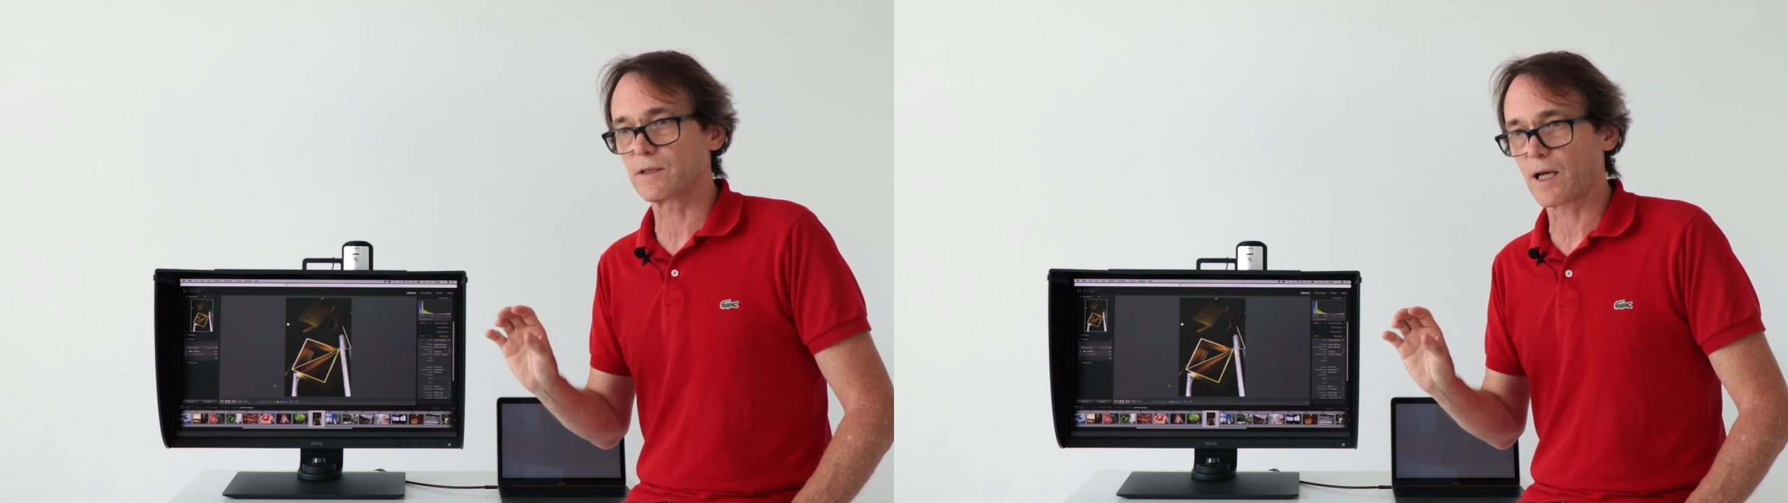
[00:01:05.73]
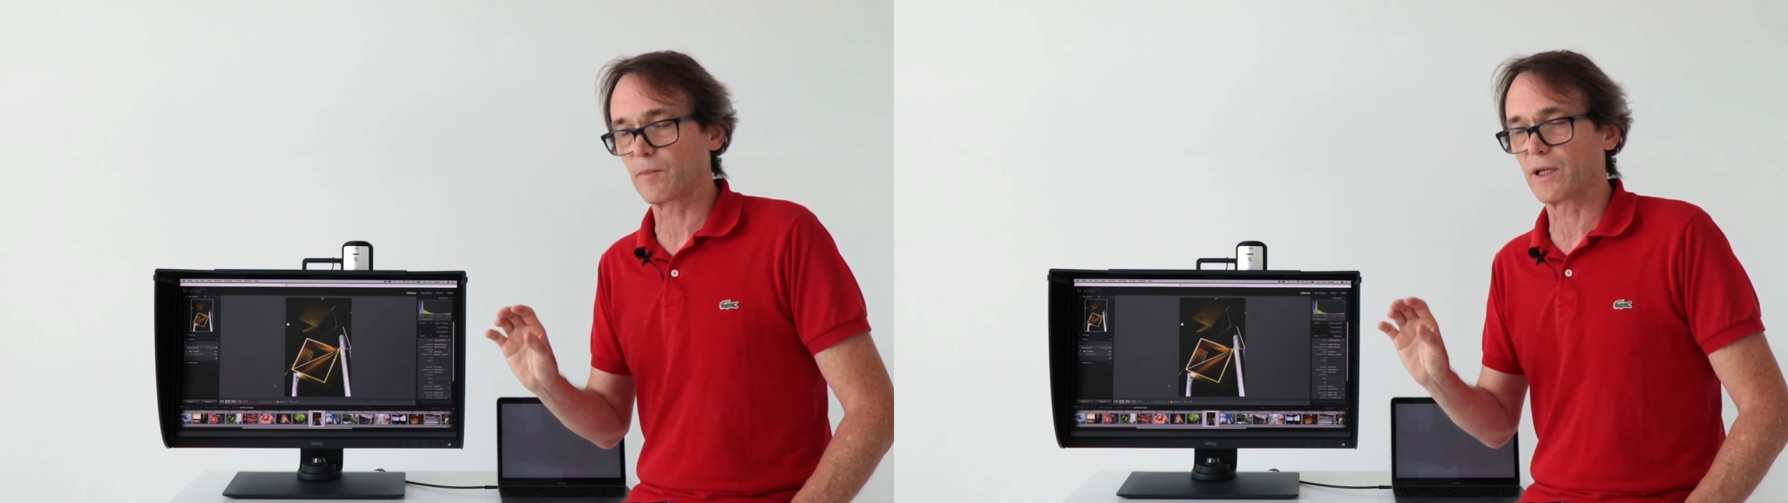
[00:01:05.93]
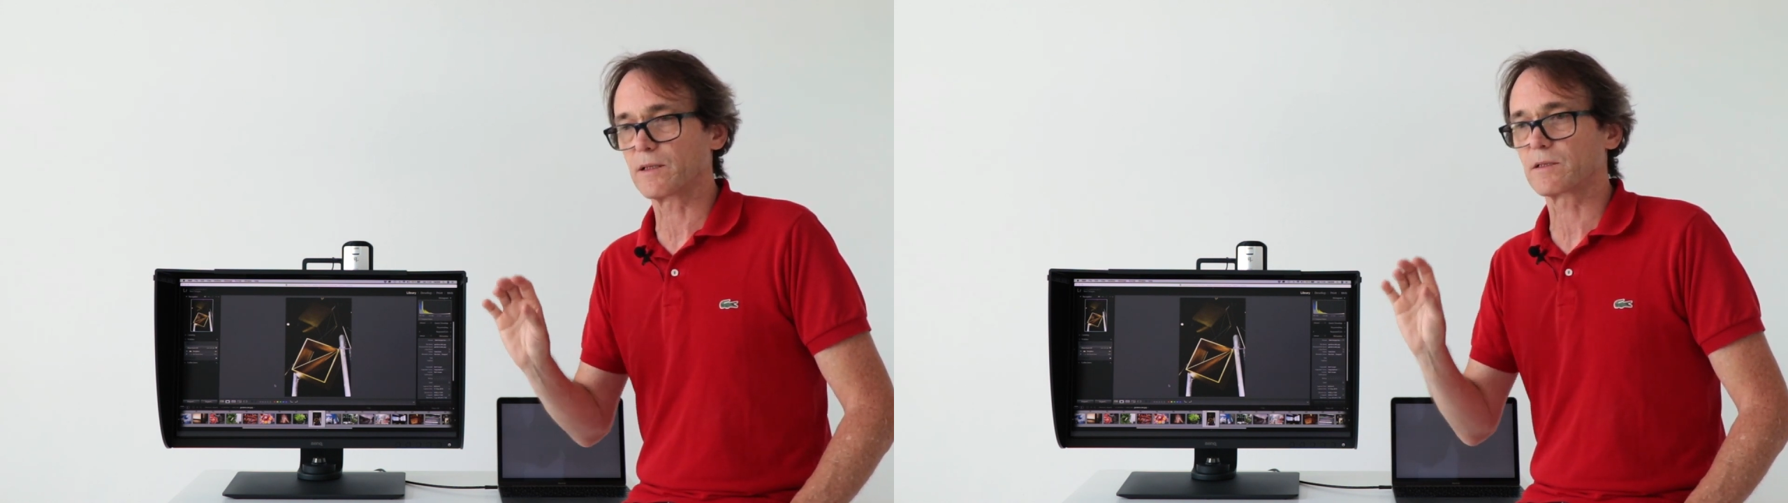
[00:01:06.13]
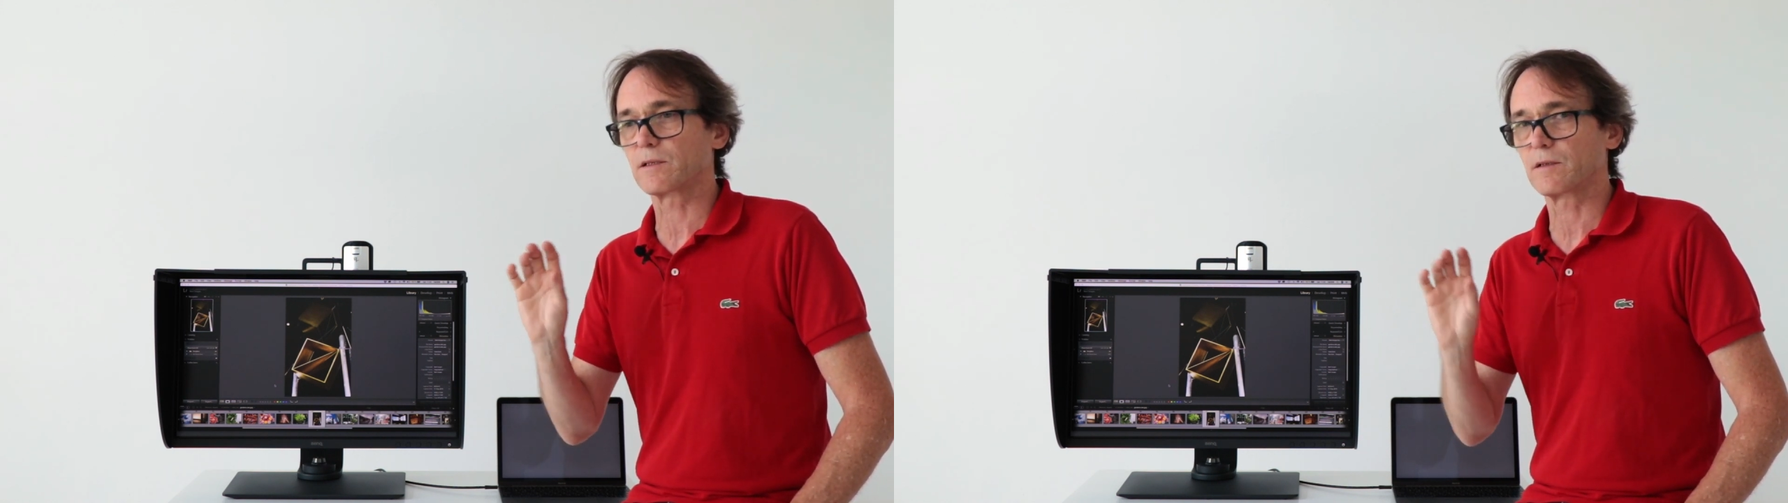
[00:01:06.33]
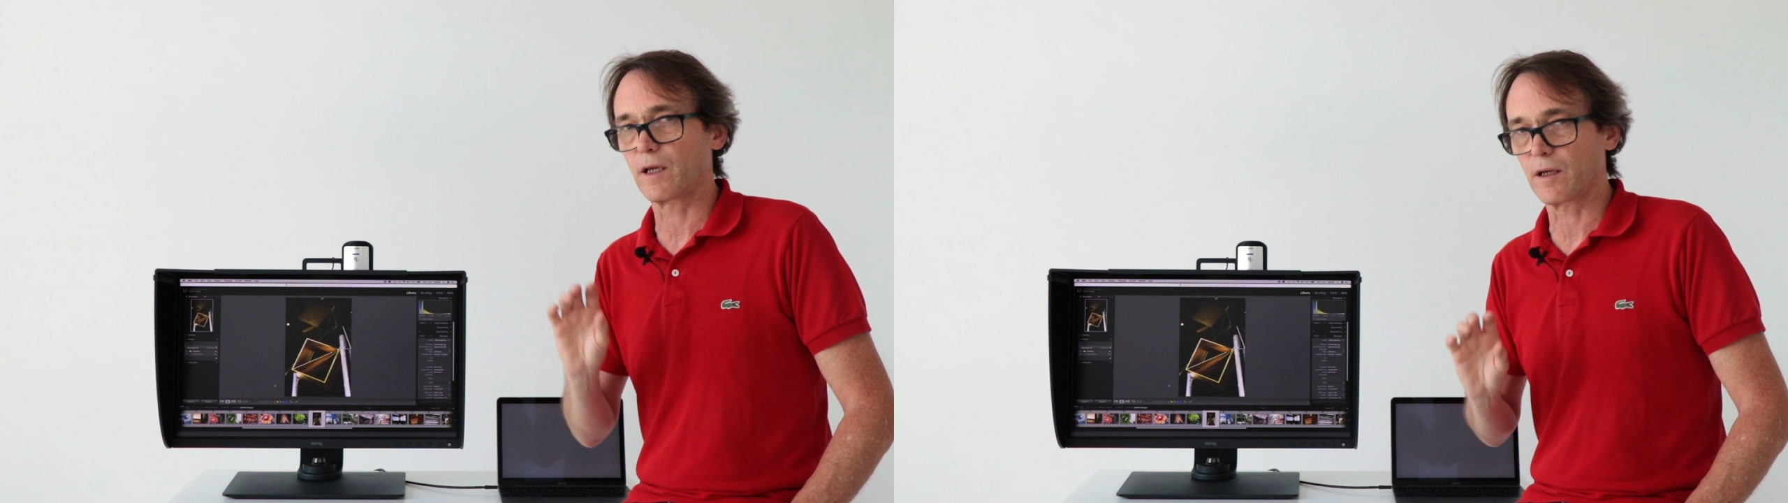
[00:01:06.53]

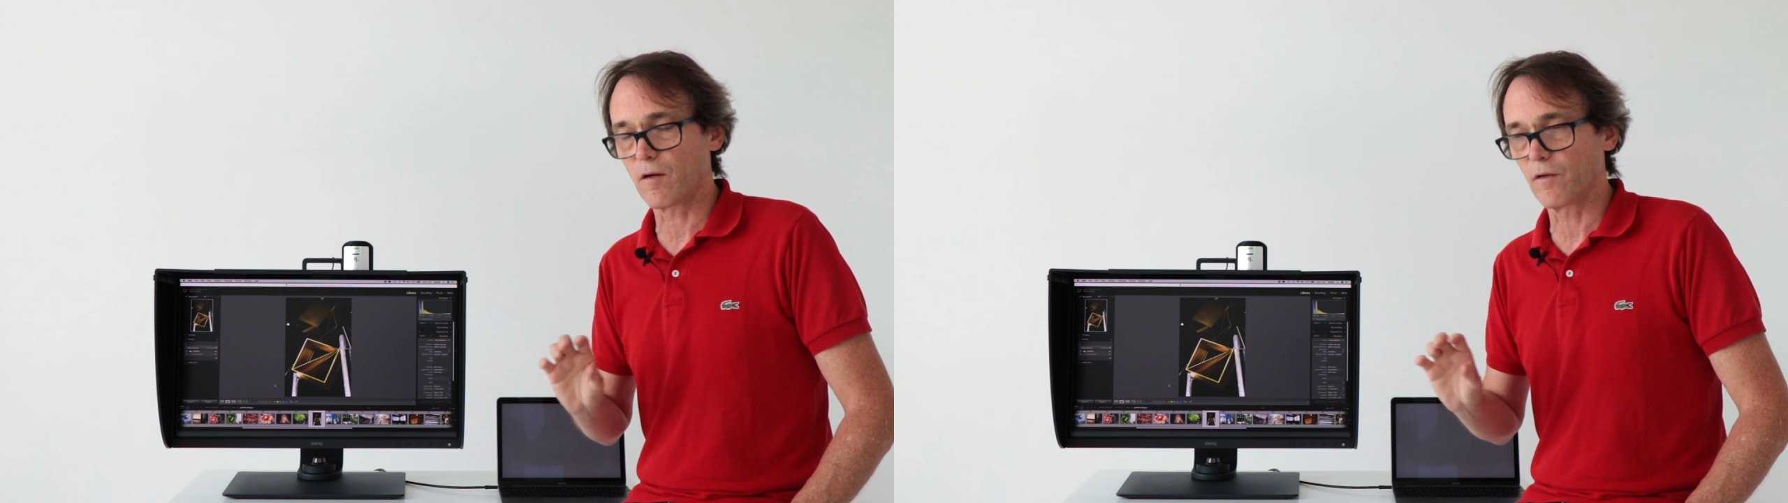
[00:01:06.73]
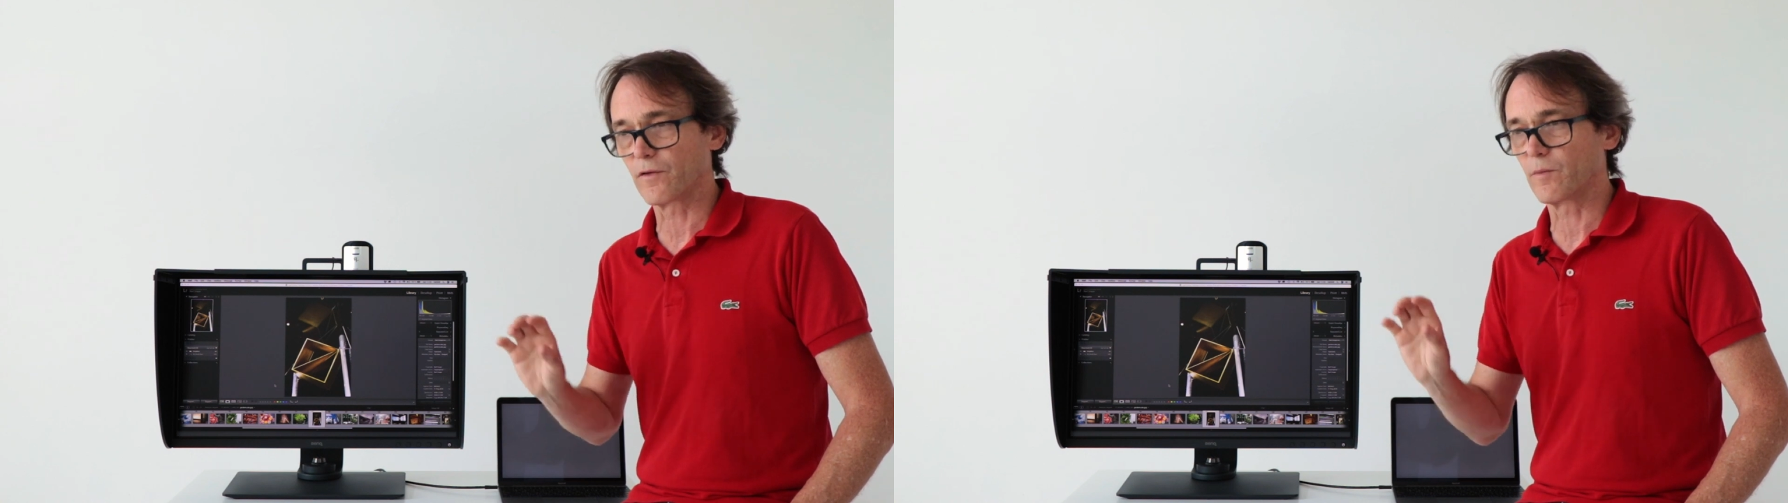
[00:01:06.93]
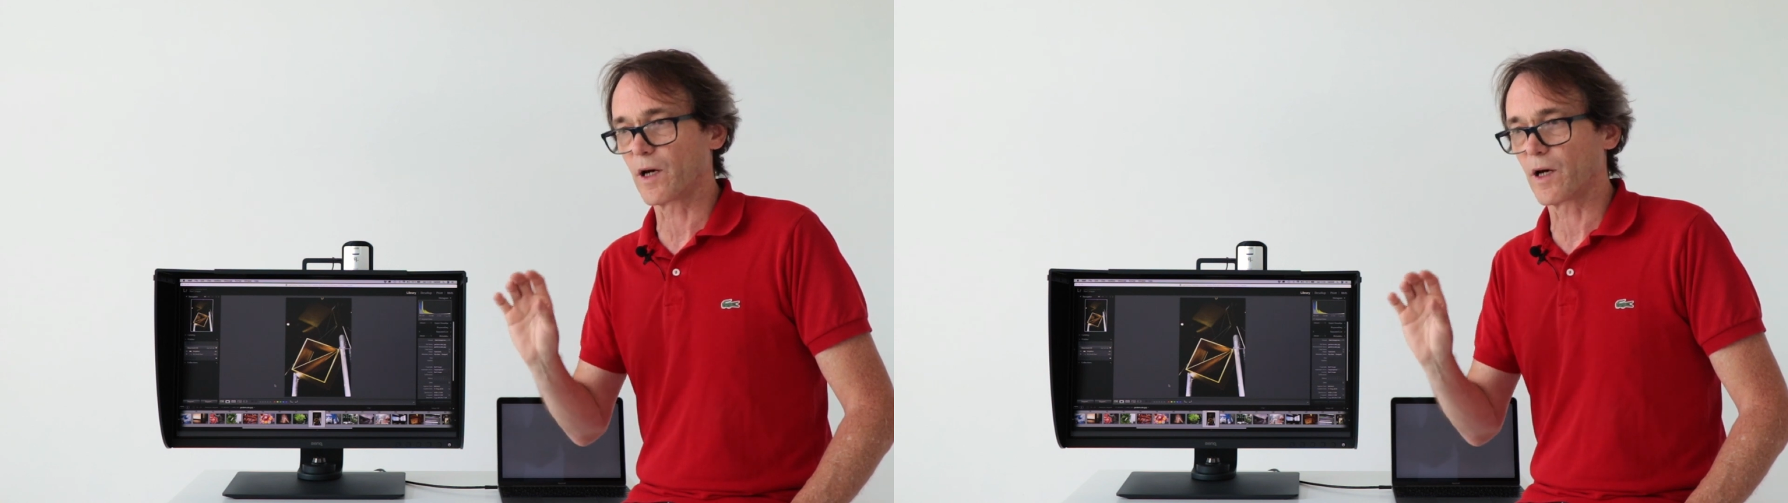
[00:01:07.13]
tablets, and all the